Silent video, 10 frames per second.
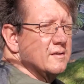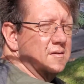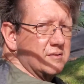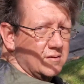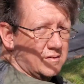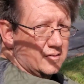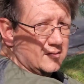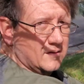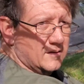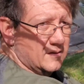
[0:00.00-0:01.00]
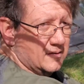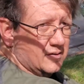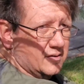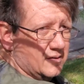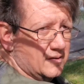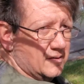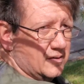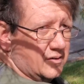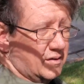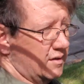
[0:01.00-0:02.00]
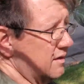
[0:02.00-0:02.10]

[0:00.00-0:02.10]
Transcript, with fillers: Well, you were going to mow it tomorrow, I thought. Yeah.